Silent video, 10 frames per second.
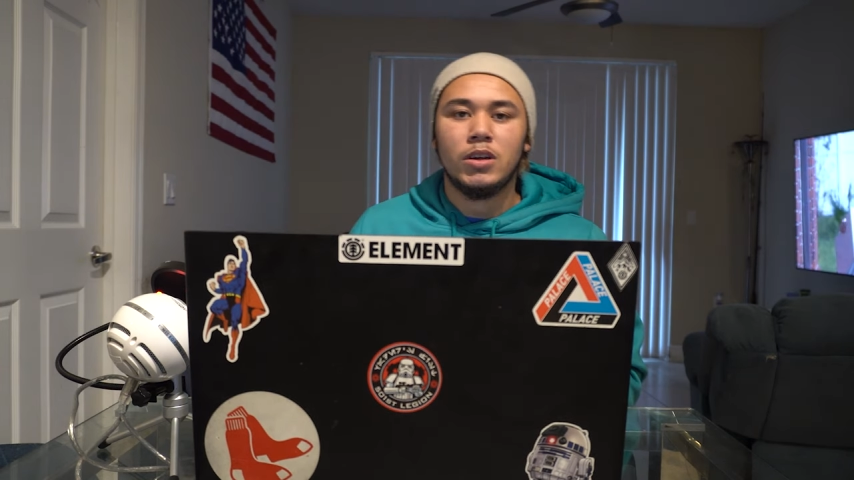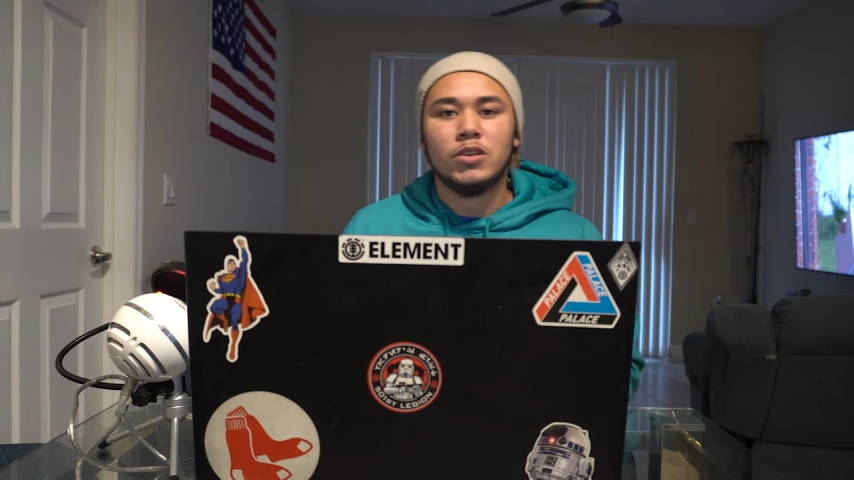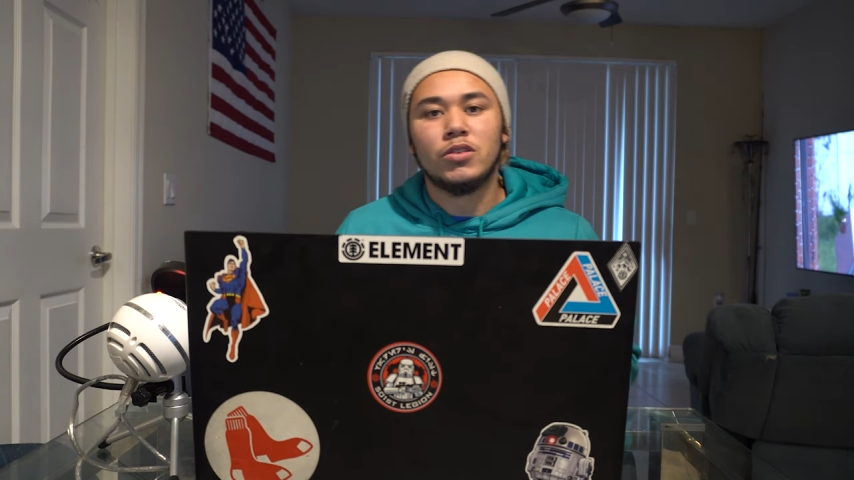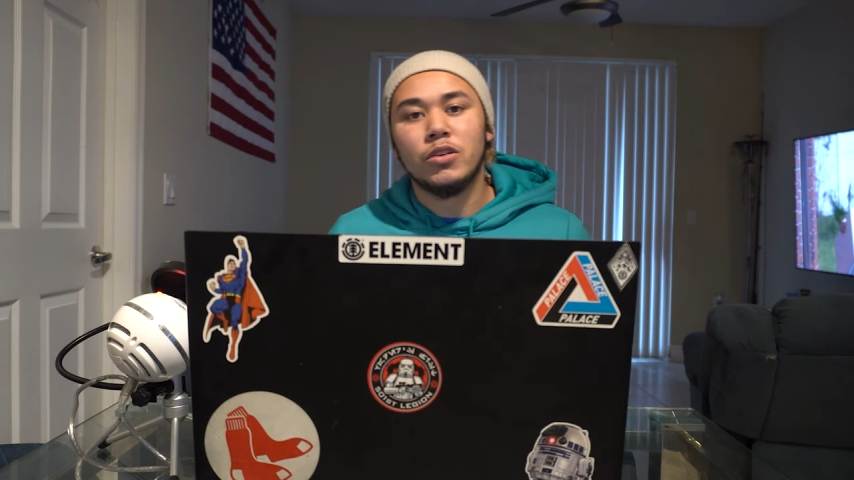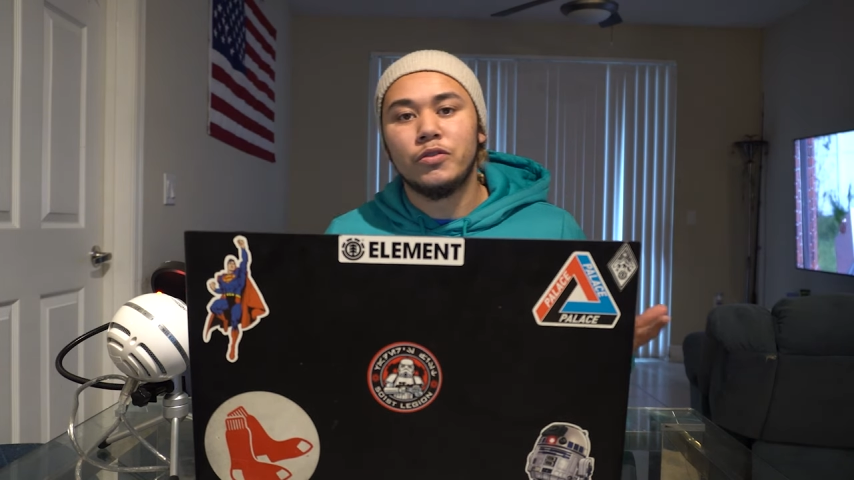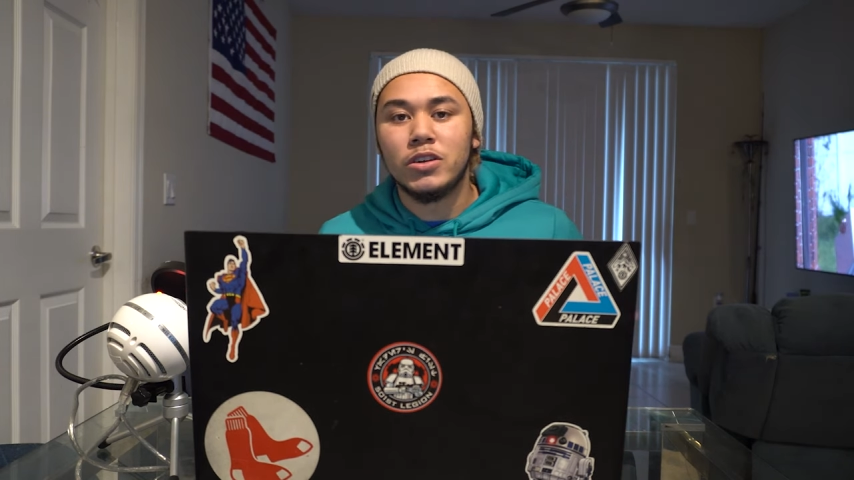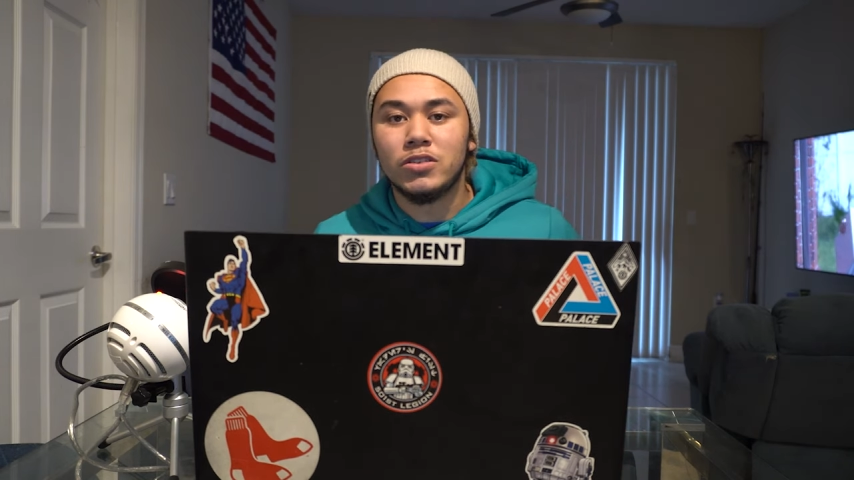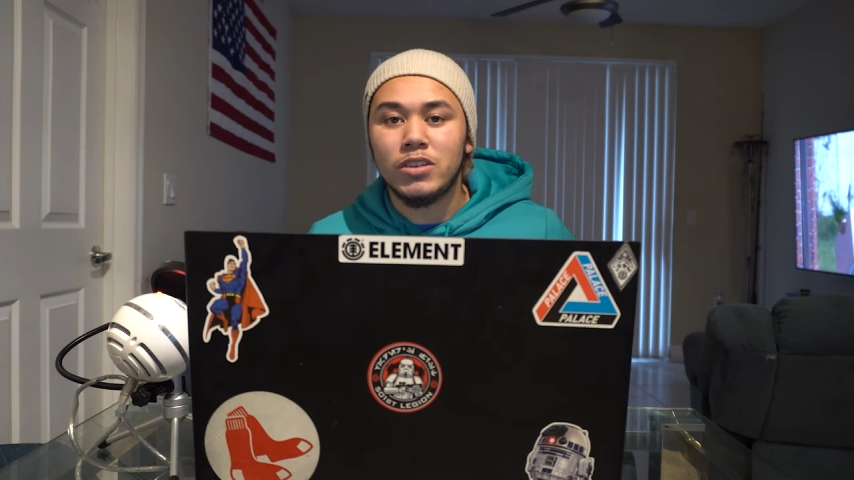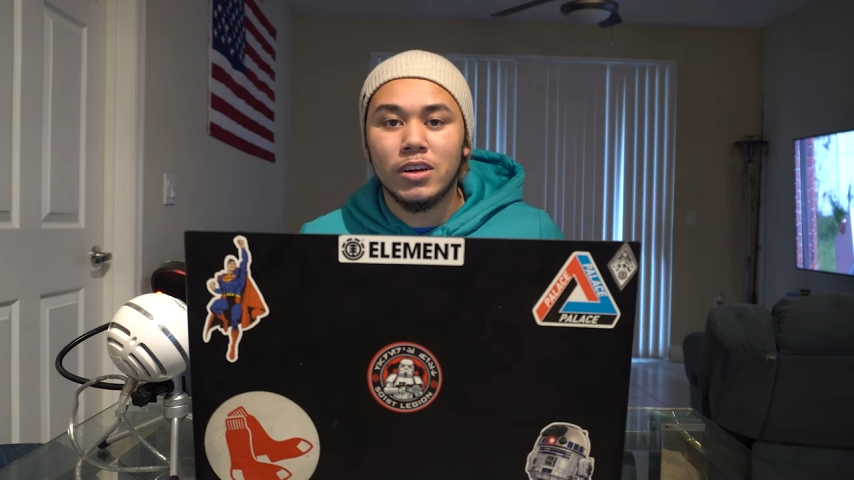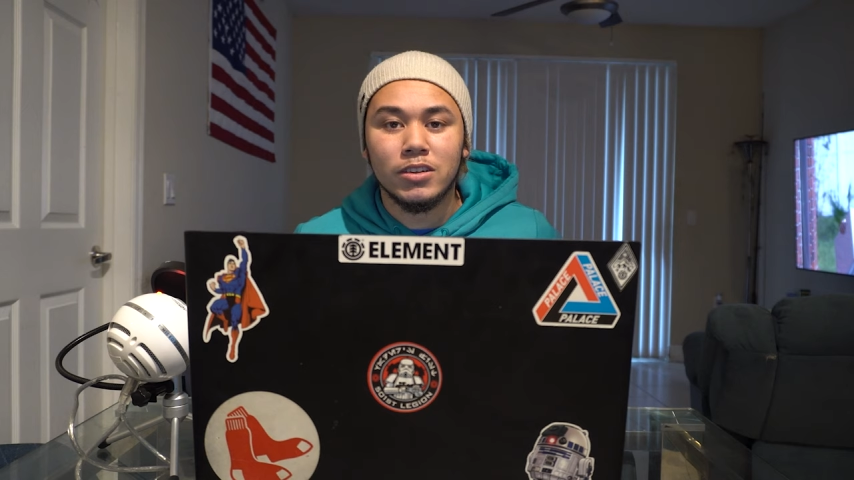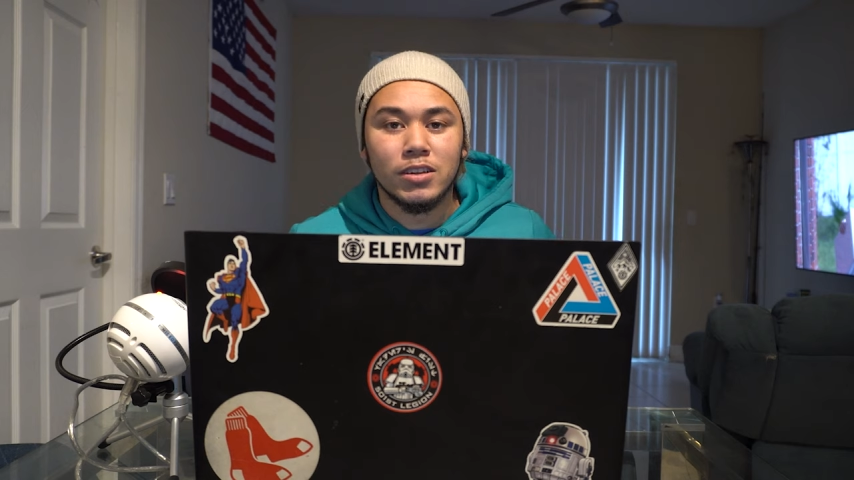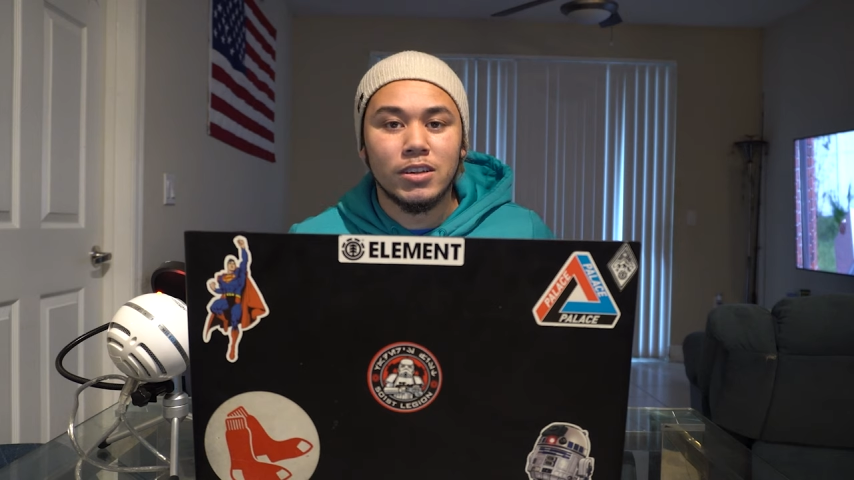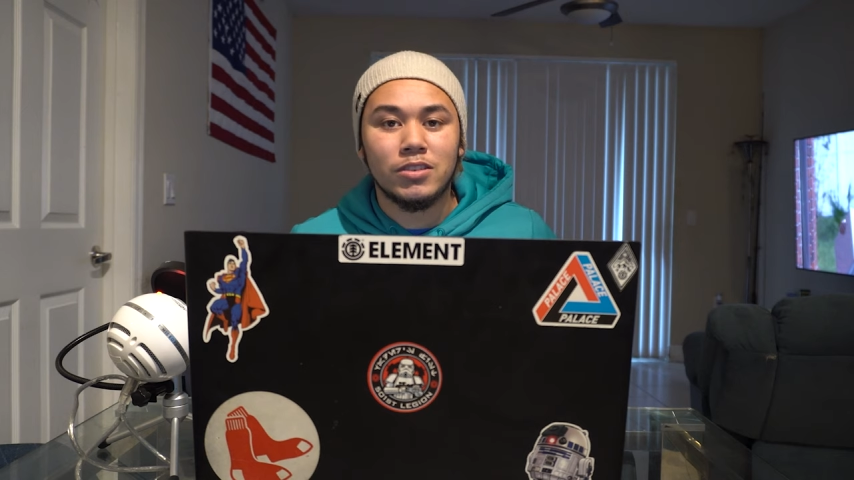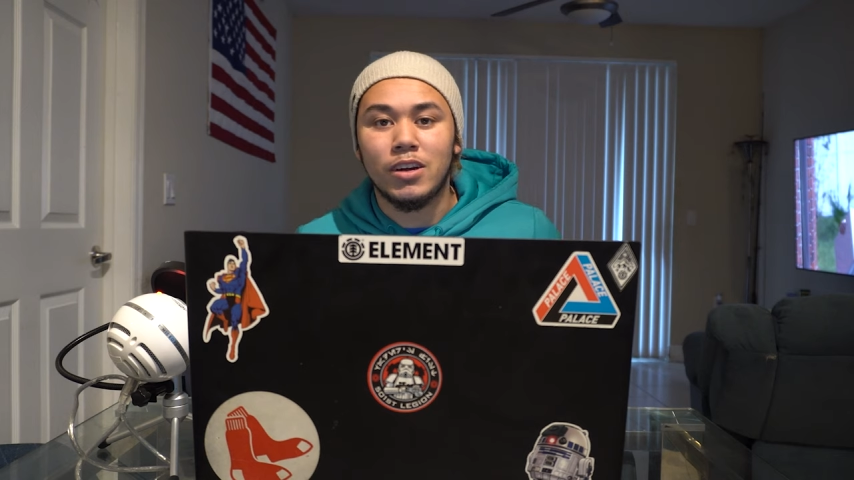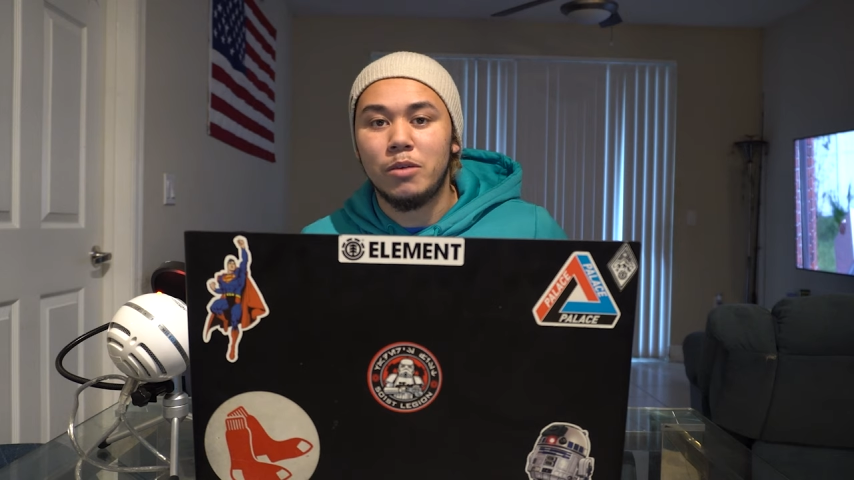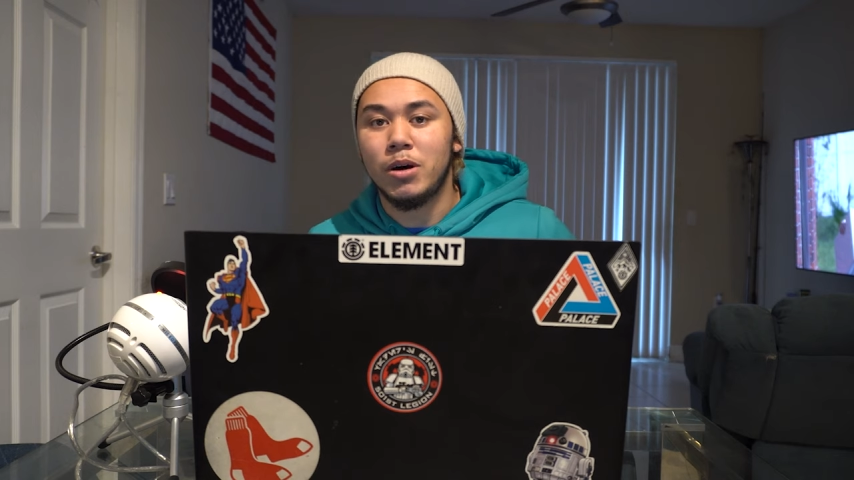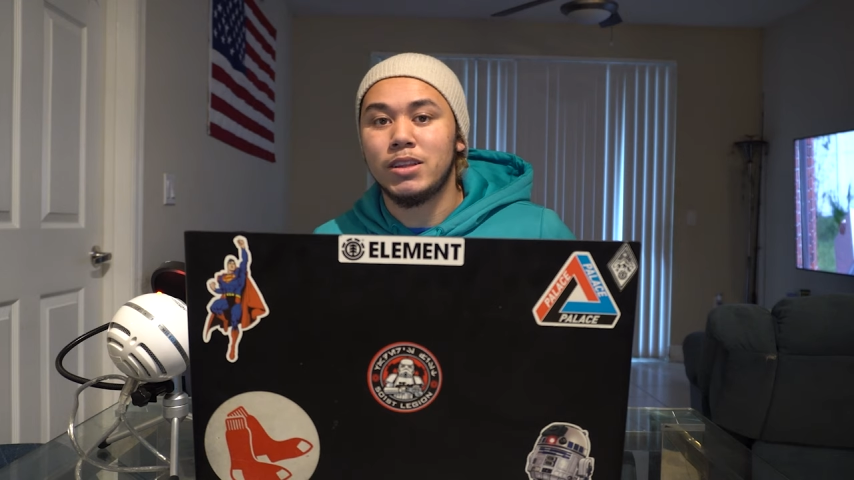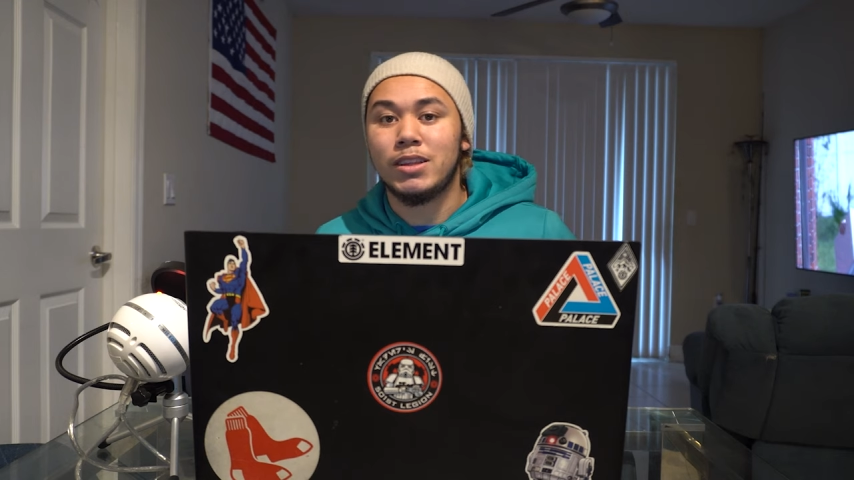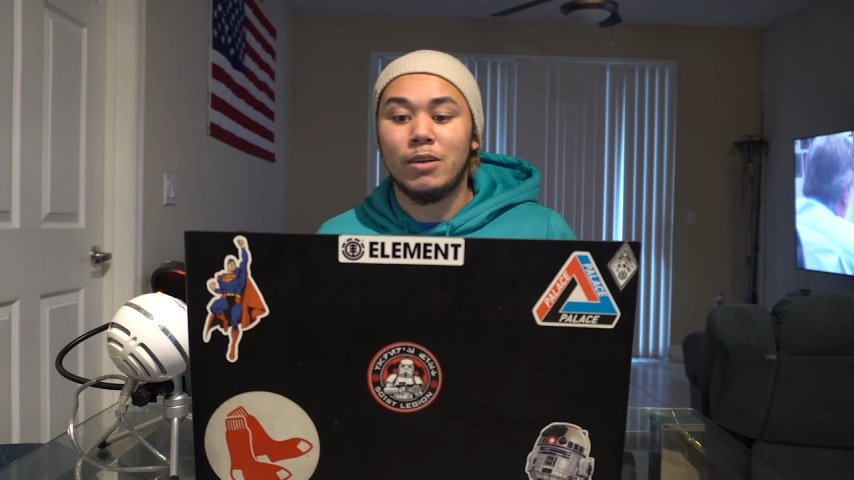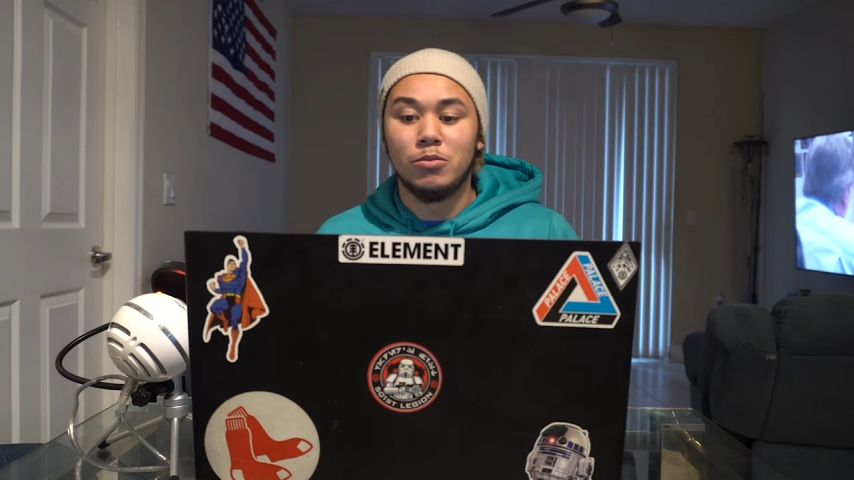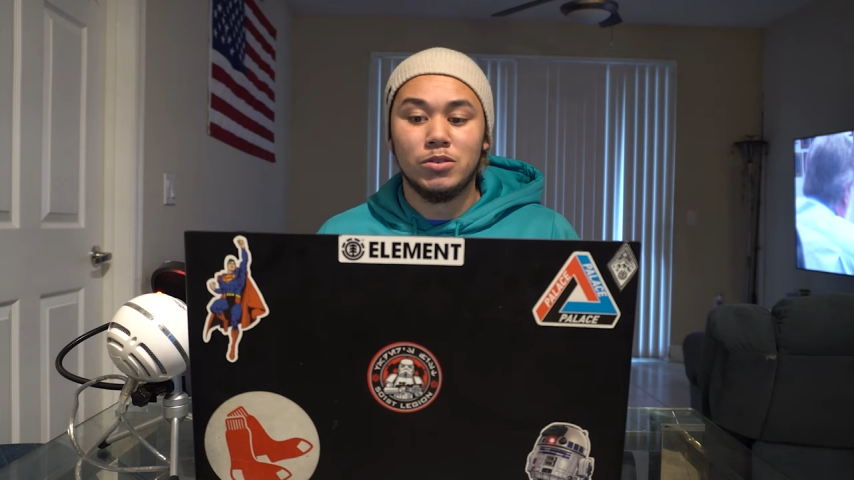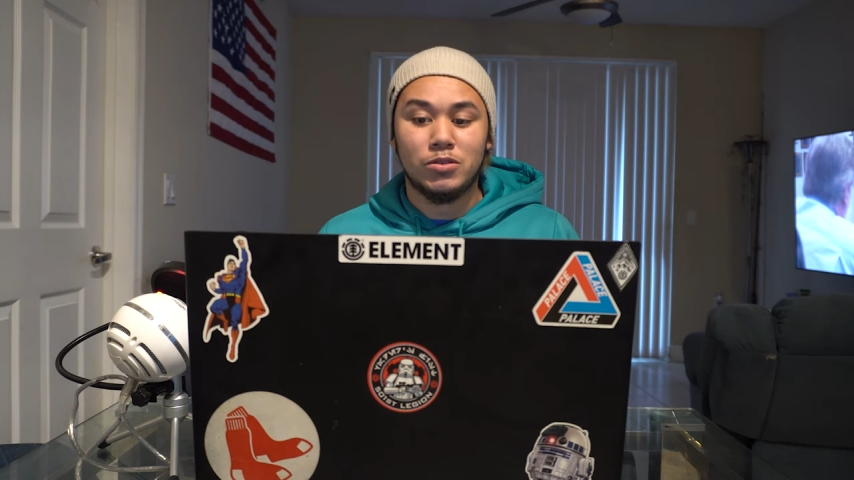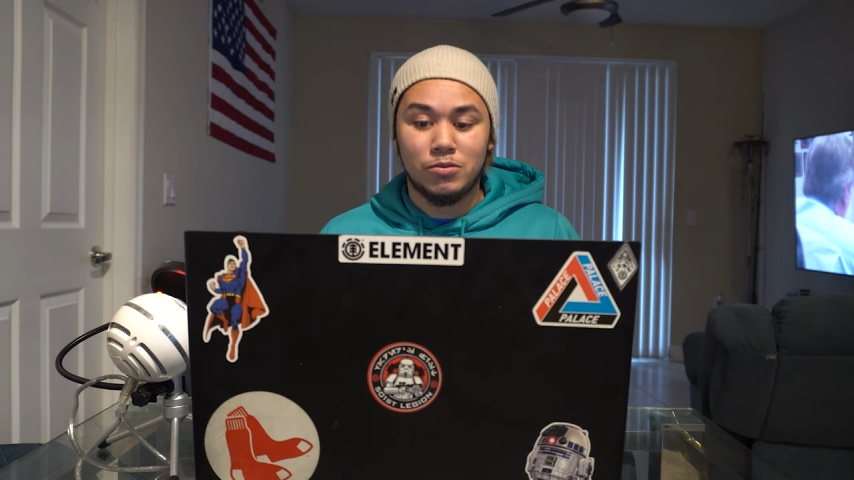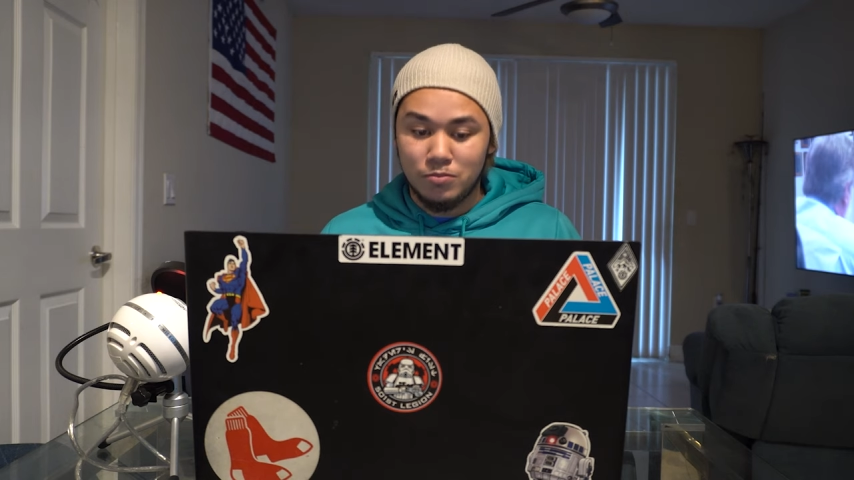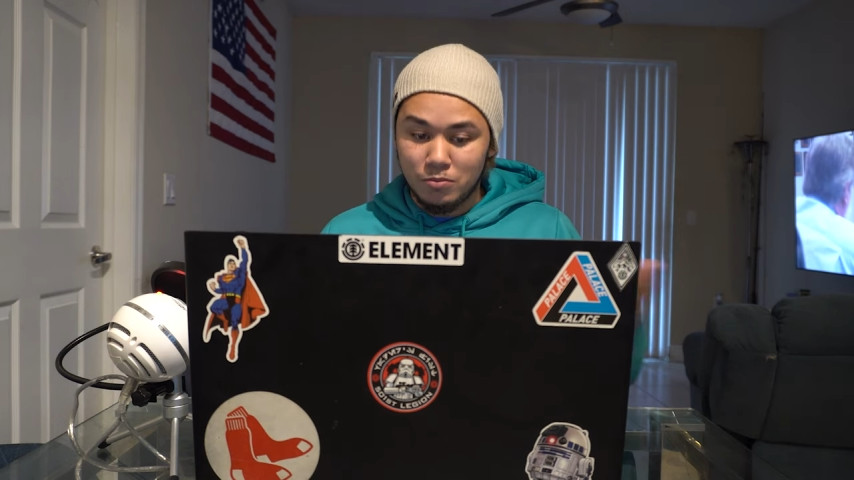So the first thing on the list that I bought that was